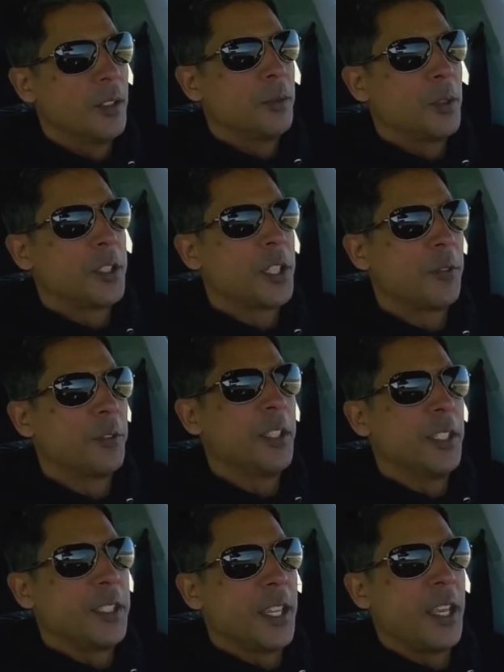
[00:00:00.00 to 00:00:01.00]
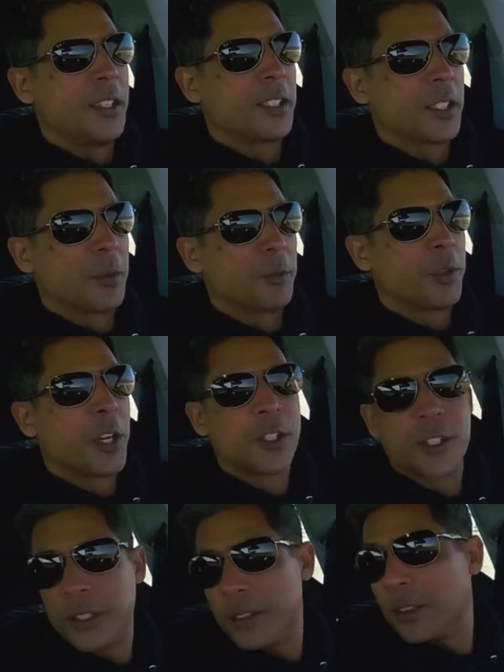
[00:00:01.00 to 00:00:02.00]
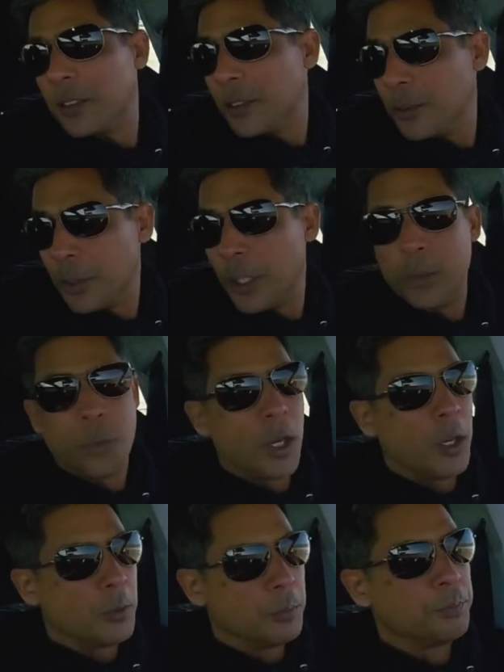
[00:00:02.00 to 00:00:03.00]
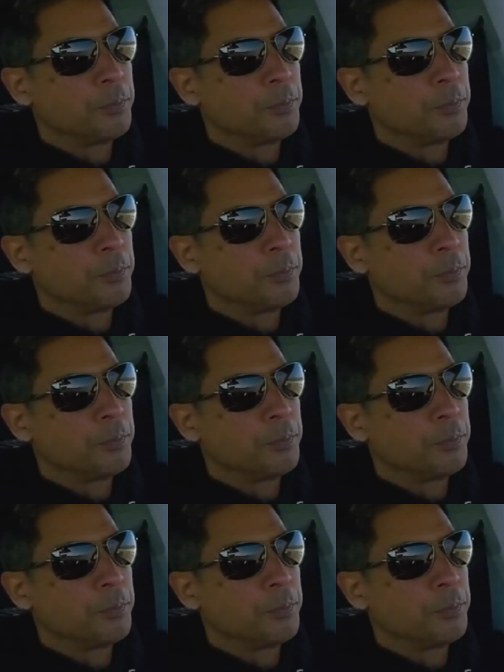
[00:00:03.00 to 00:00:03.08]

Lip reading: Well, it definitely takes the compression really well.